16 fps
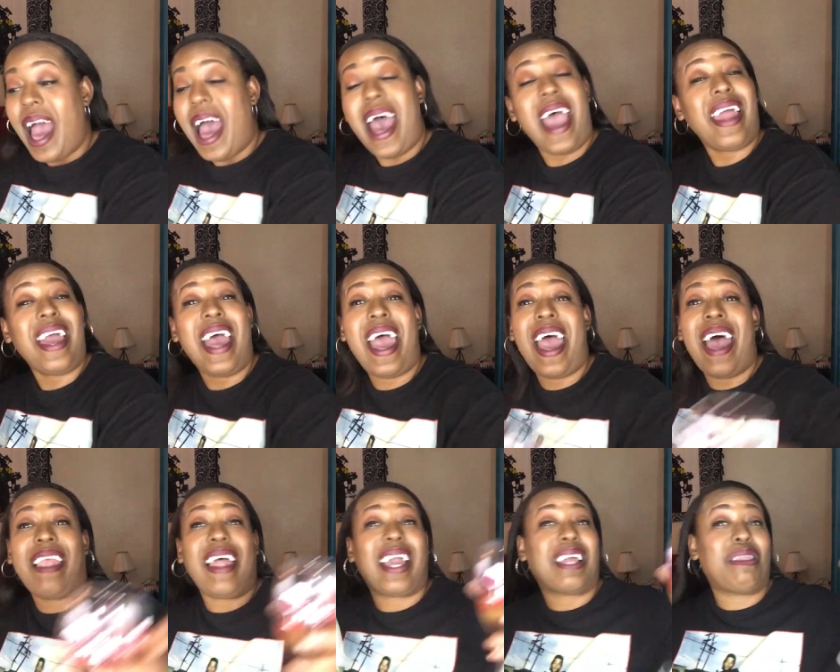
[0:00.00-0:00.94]
I
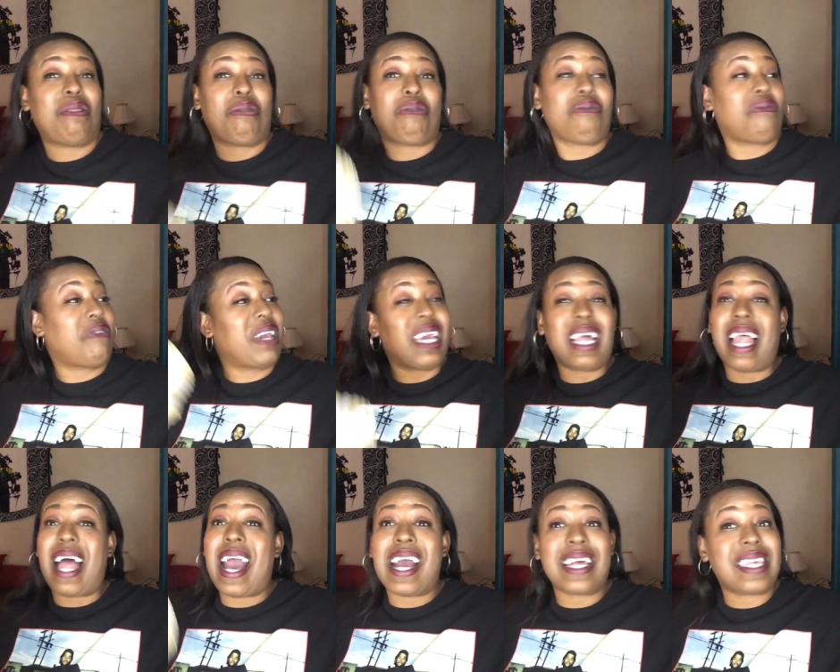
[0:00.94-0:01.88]
had like three
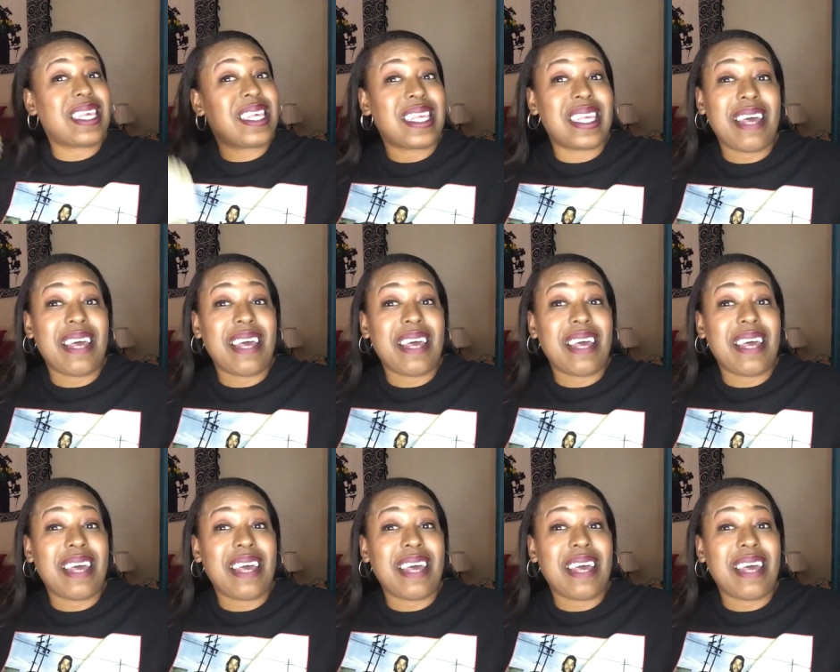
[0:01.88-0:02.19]
glasses